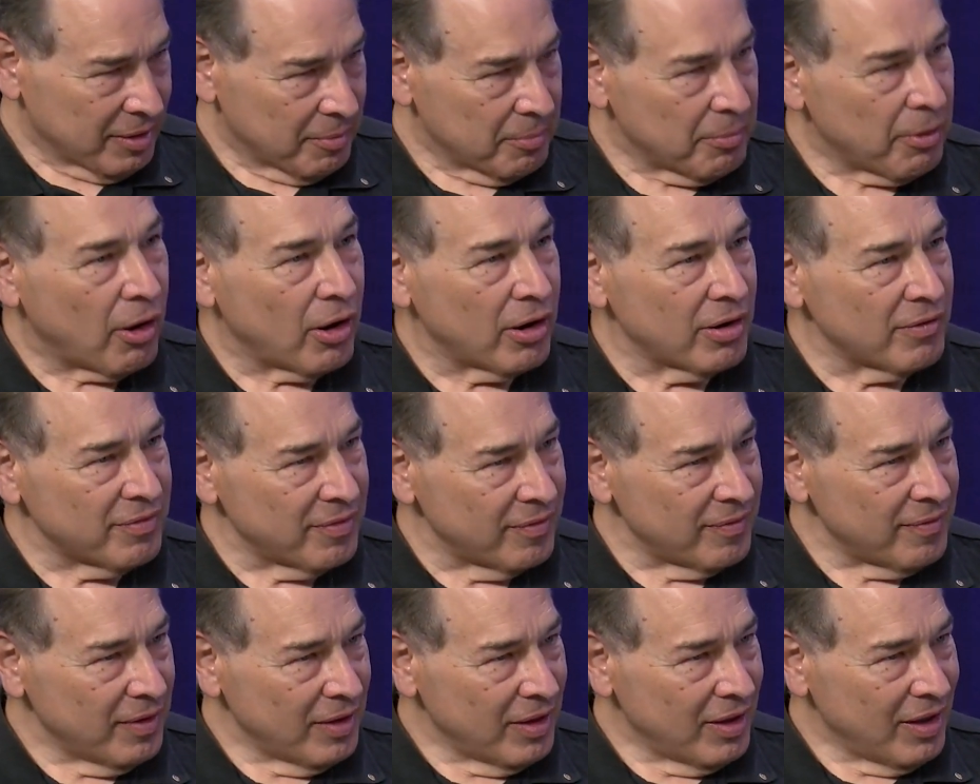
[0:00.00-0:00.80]
part
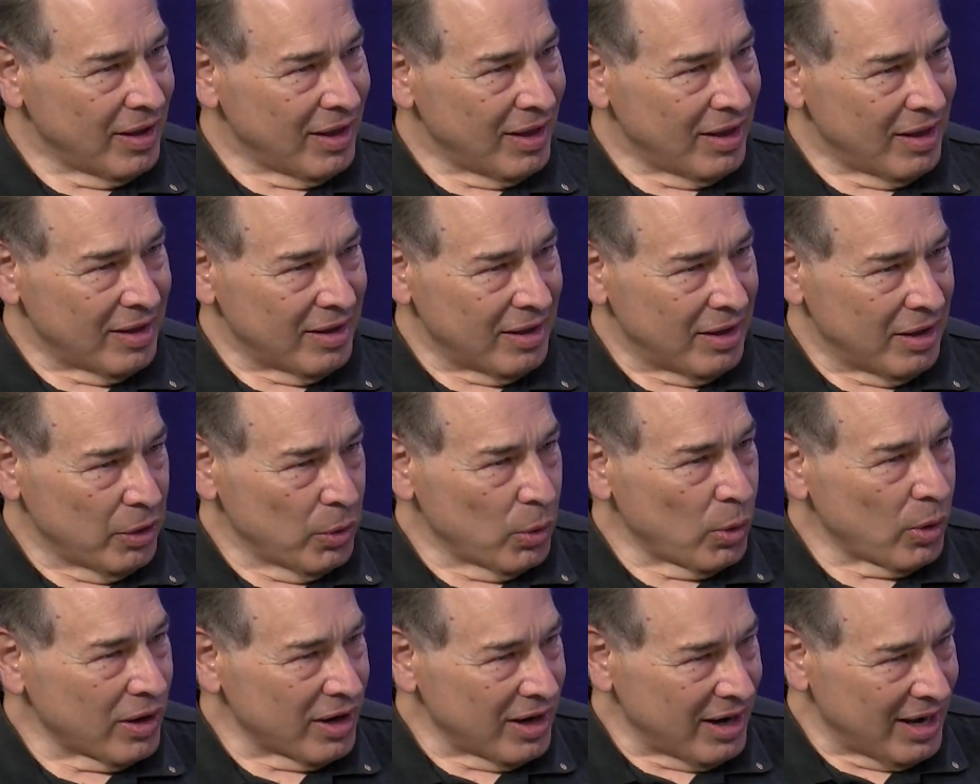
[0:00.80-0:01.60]
of uh, an
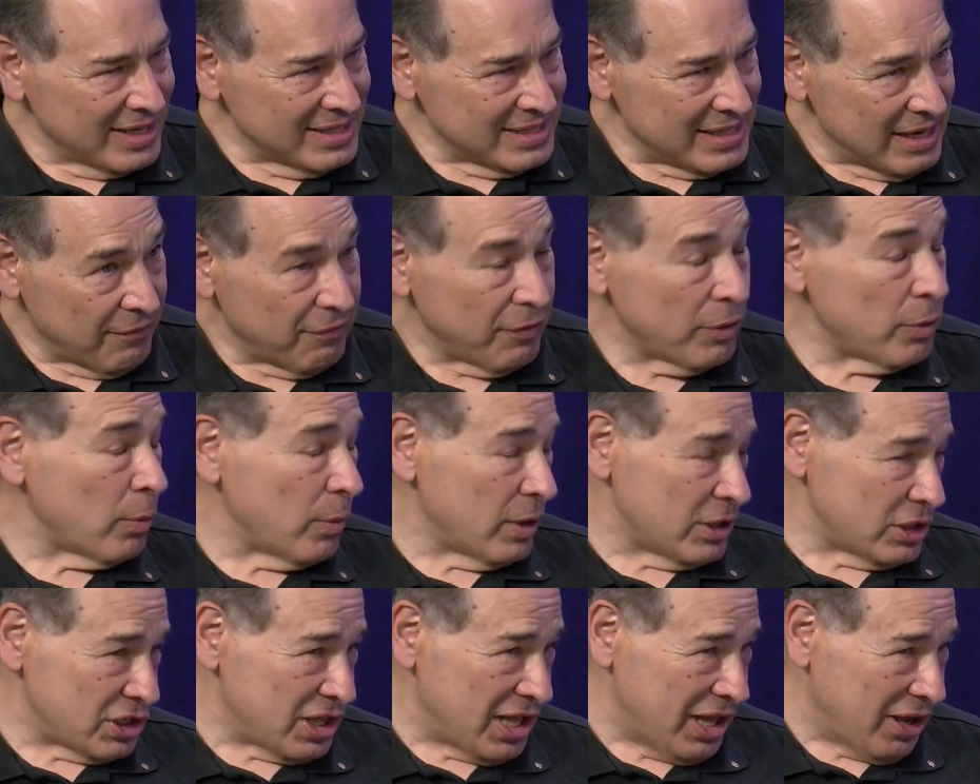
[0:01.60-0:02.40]
organized effort,
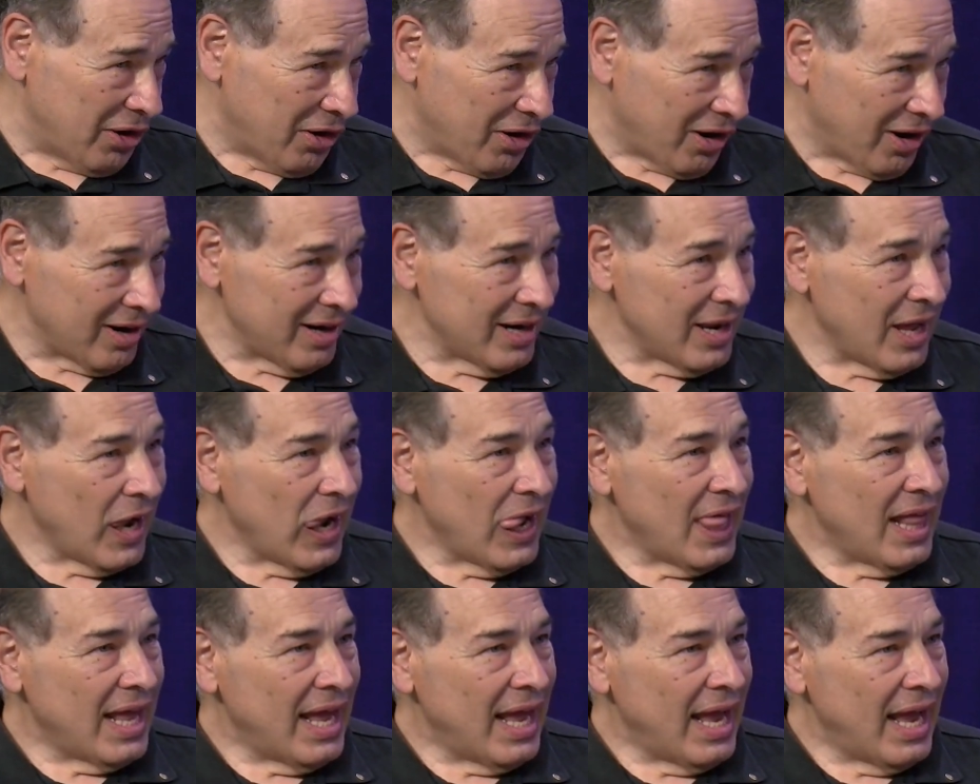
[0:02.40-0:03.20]
which they yeah, are.
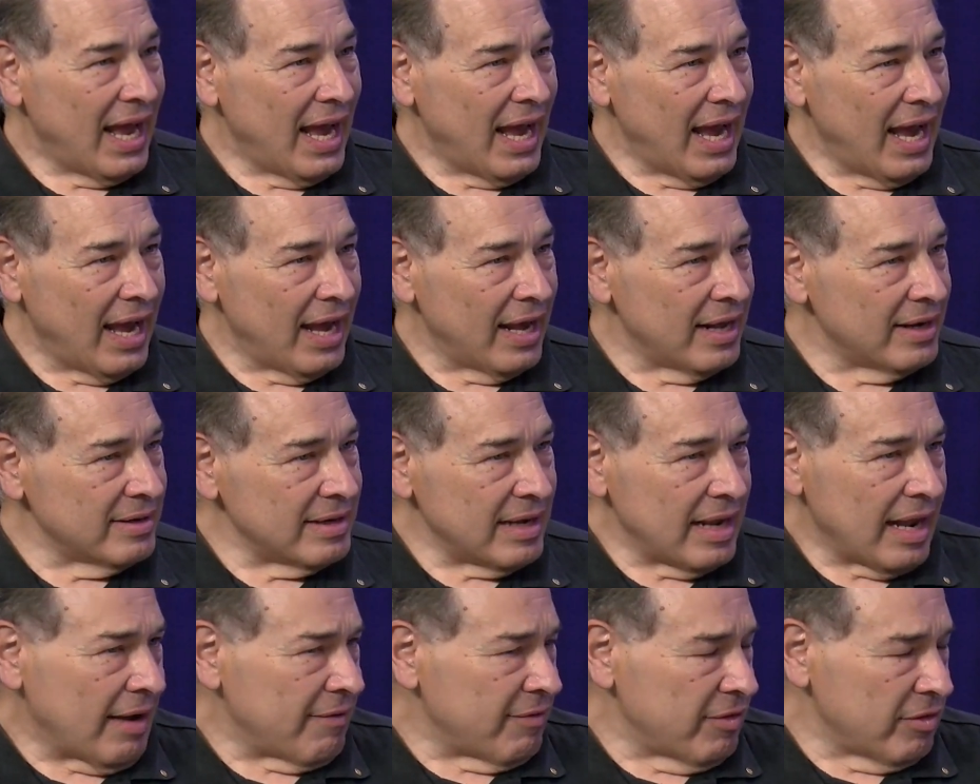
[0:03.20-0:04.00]
Absolutely. And
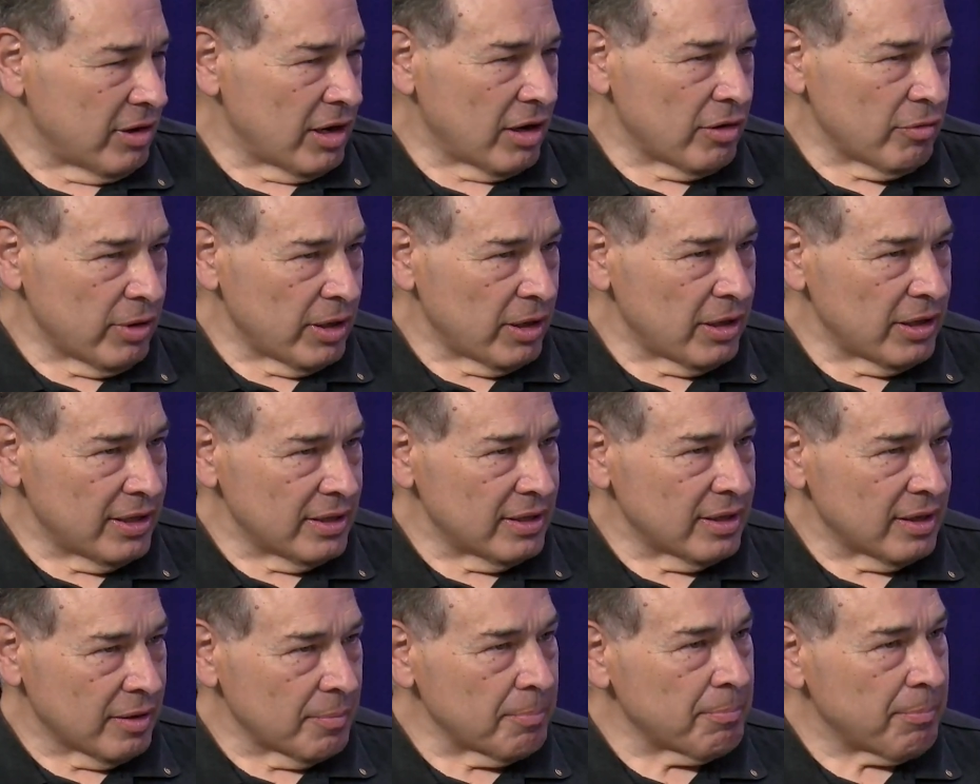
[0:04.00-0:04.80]
have a, a, real
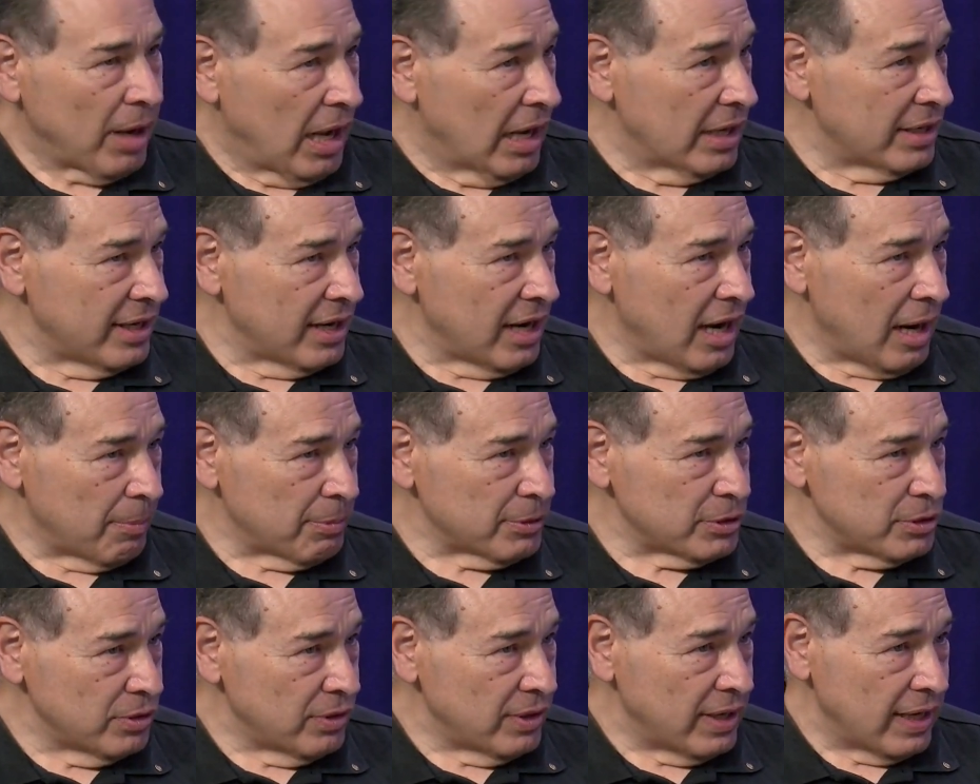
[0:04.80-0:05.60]
bonding
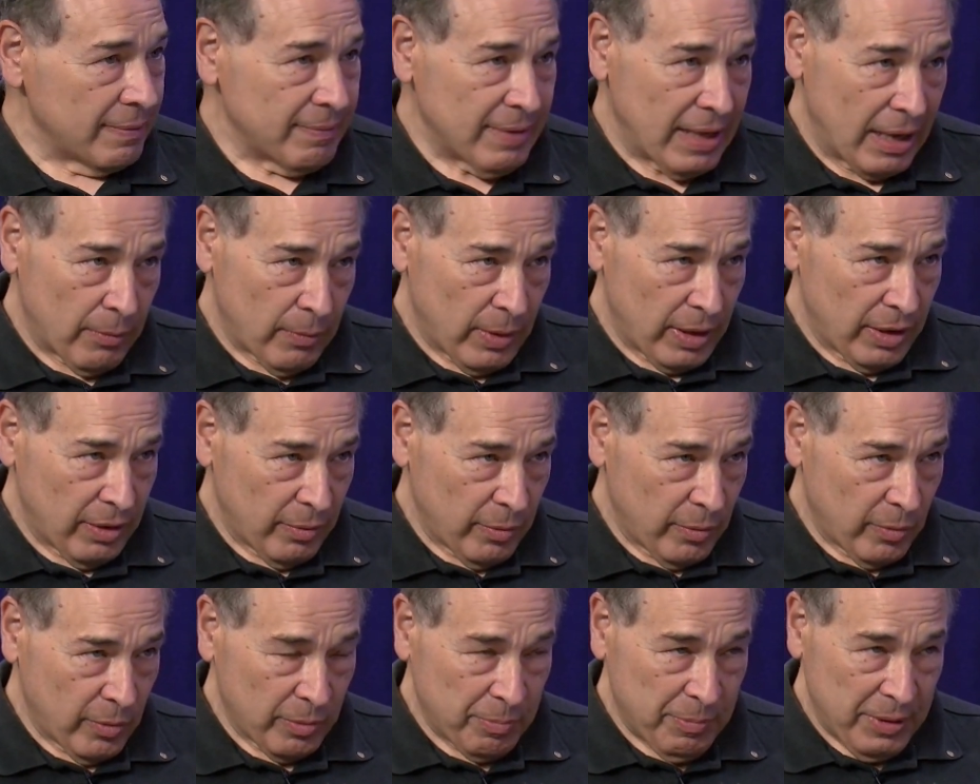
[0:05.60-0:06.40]
opportunity. And we
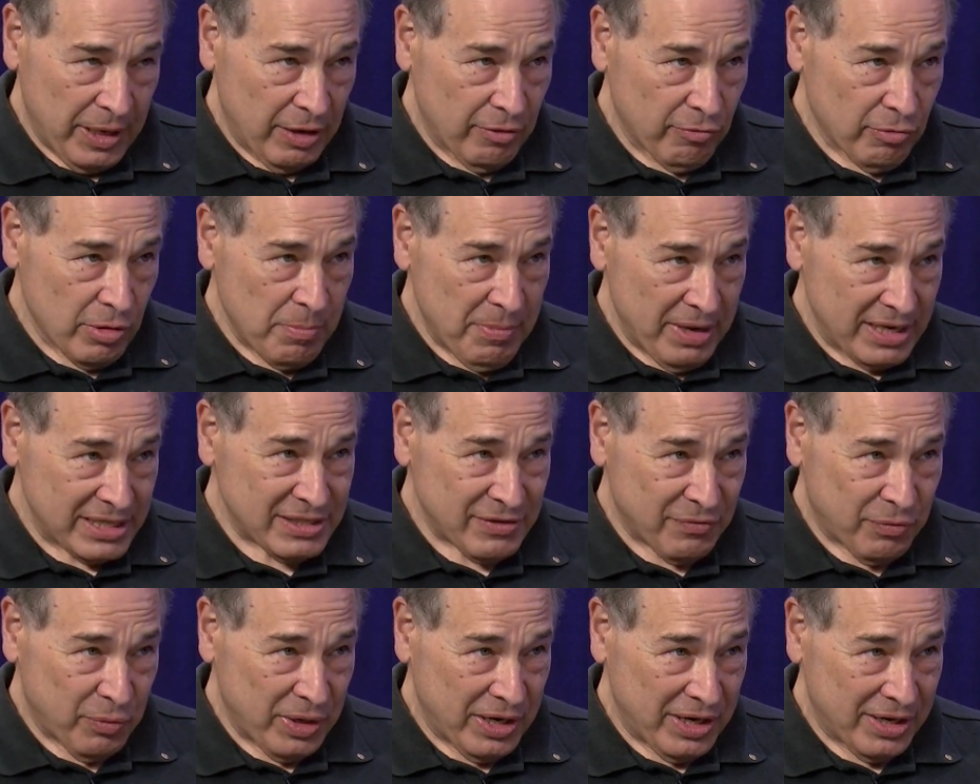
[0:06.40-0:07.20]
would be remiss
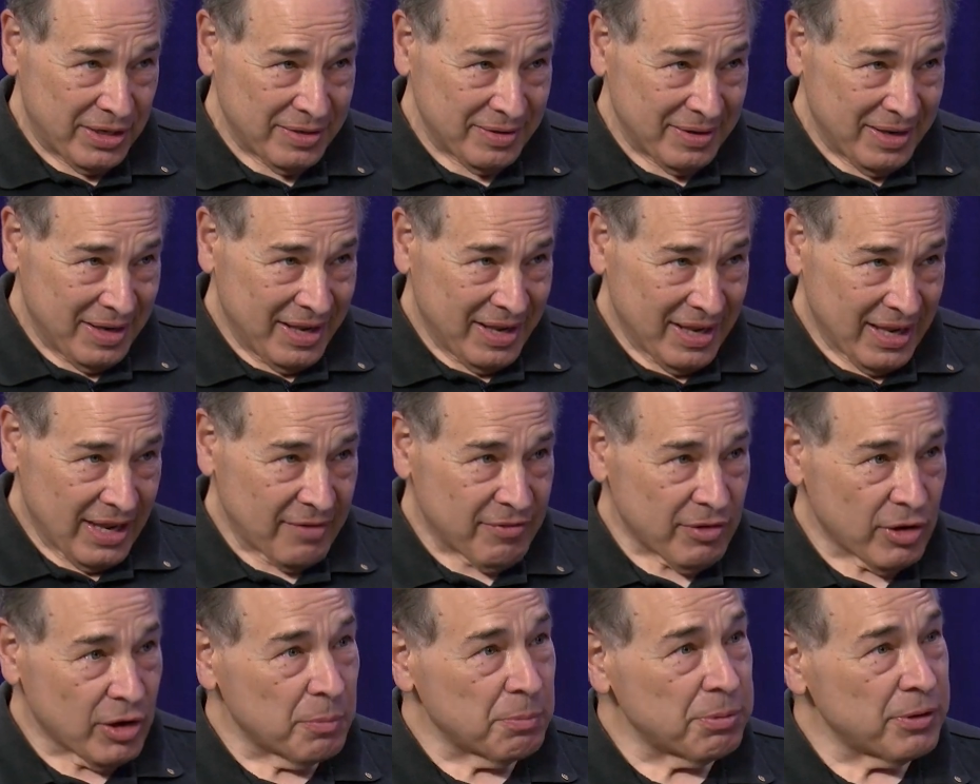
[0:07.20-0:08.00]
if we didn't
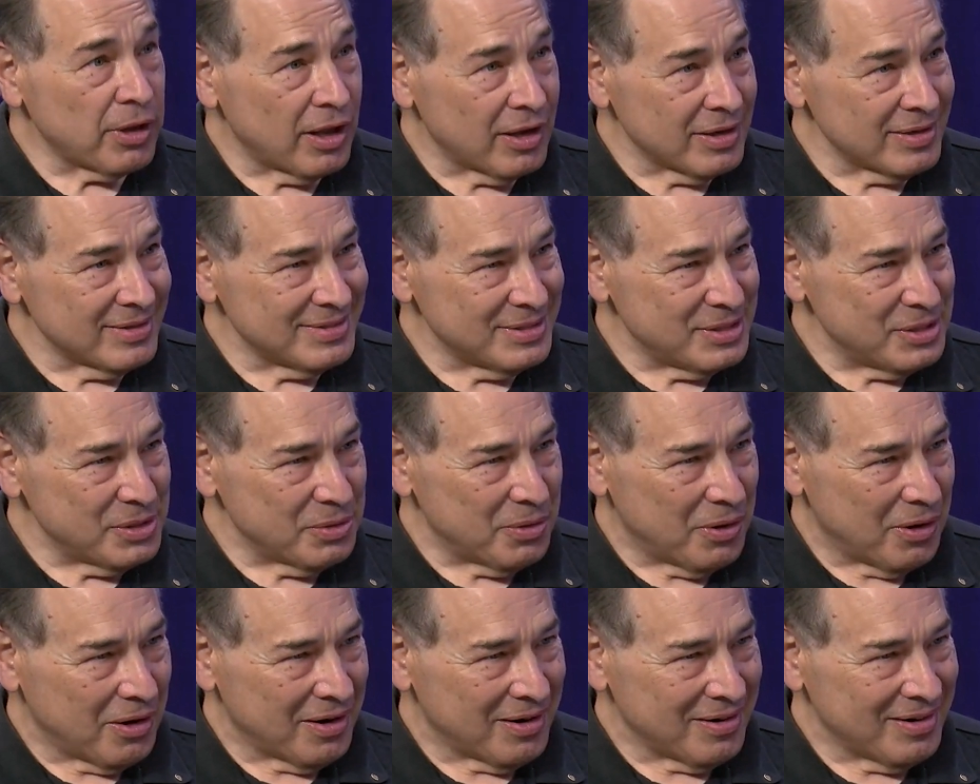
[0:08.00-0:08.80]
give a good plug
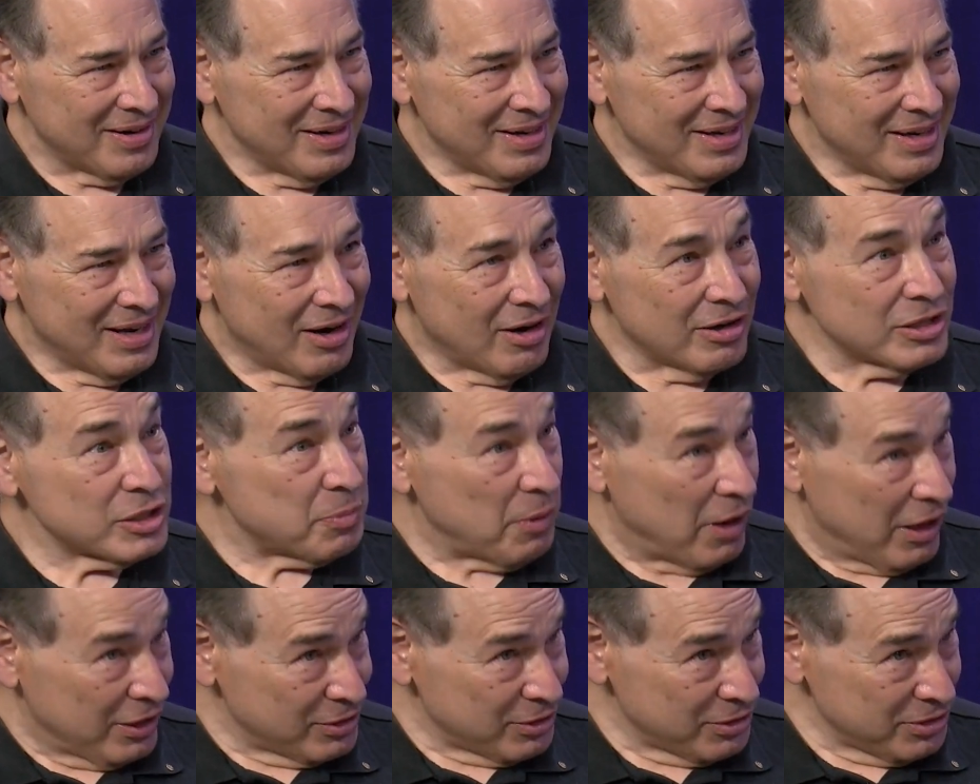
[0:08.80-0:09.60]
to our our
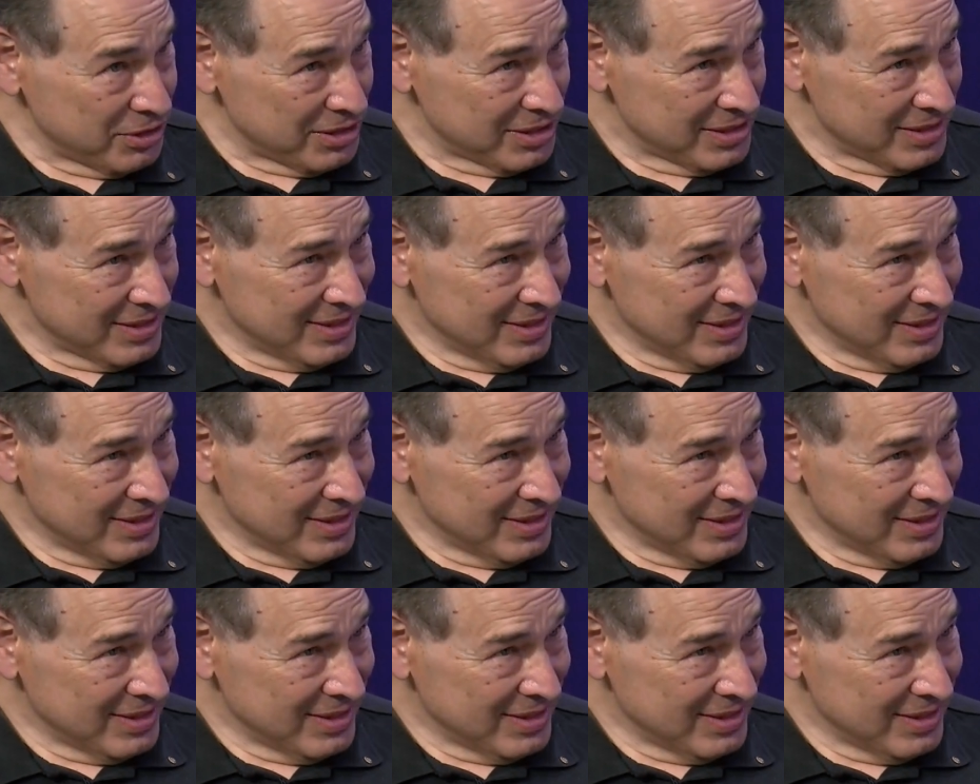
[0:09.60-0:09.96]
sponsors.